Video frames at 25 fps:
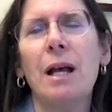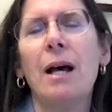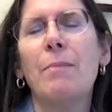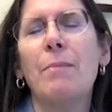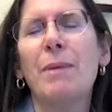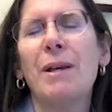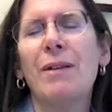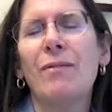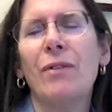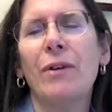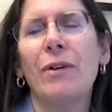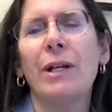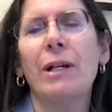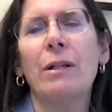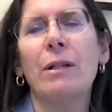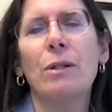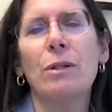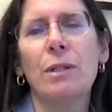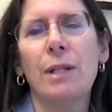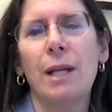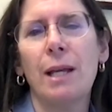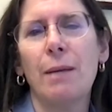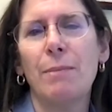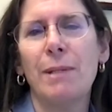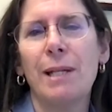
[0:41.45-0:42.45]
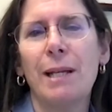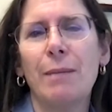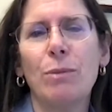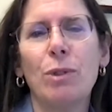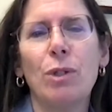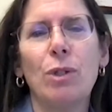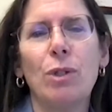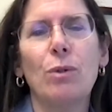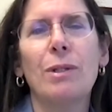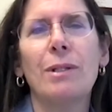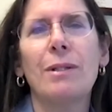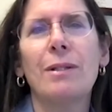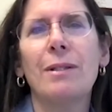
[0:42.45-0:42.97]
and very close to
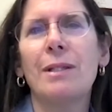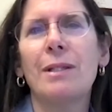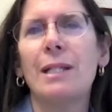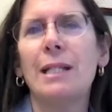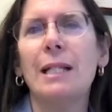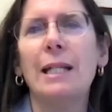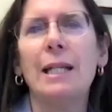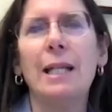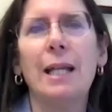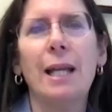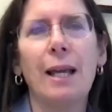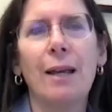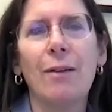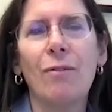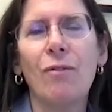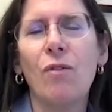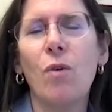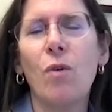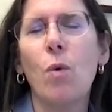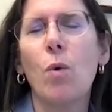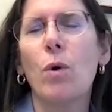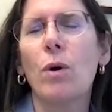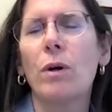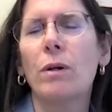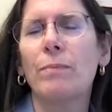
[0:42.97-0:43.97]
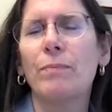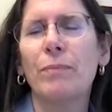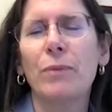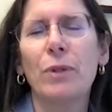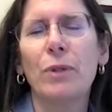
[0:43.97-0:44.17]
MDM2 is CDK4.